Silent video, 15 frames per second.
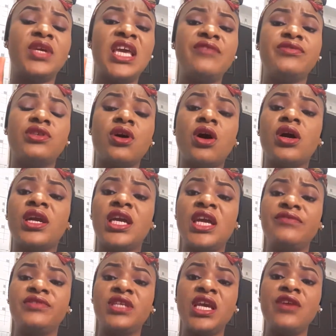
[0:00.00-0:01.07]
gives
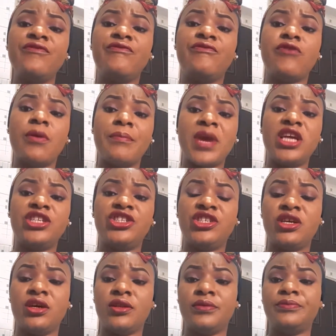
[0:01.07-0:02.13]

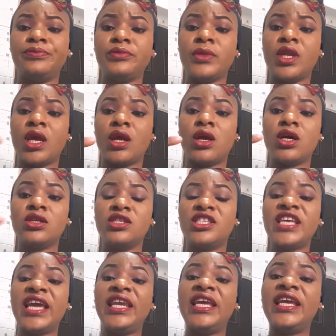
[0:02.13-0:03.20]
information
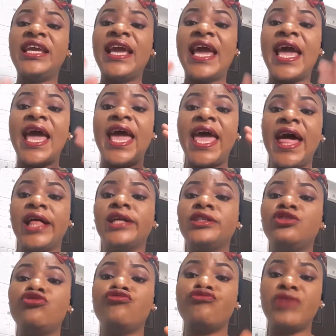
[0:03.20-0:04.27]
concerning
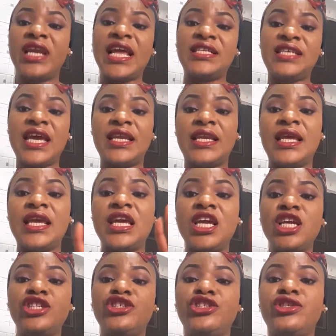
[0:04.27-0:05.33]
health related
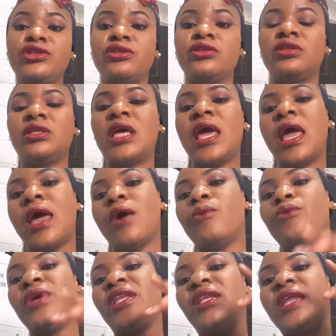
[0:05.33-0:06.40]
issues
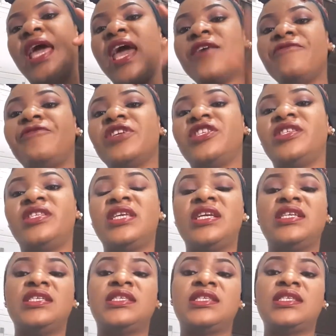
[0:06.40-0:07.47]
with
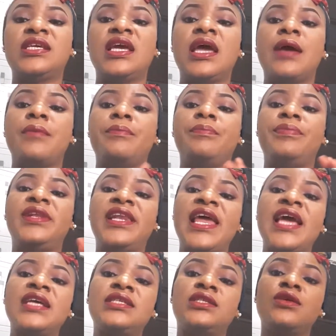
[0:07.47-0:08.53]
emphasis
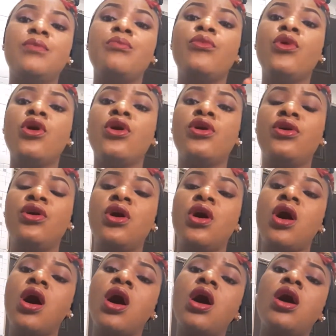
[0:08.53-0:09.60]
placed more
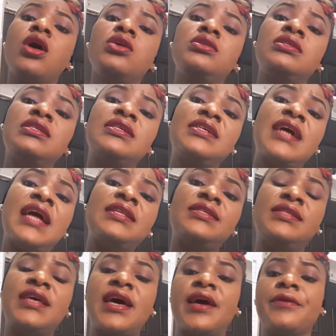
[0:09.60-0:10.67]
on
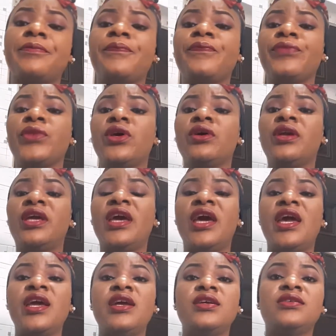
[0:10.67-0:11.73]
cancer.
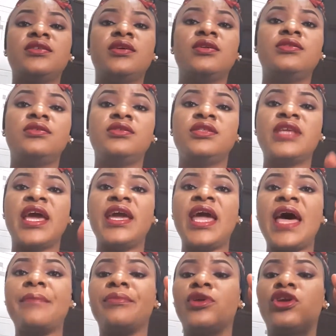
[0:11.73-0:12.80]
Okay, so today
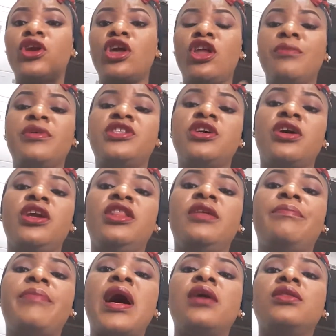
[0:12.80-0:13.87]
I'm gonna be talking
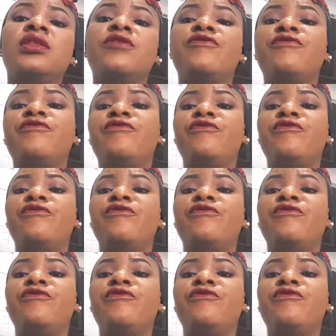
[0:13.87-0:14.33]
about the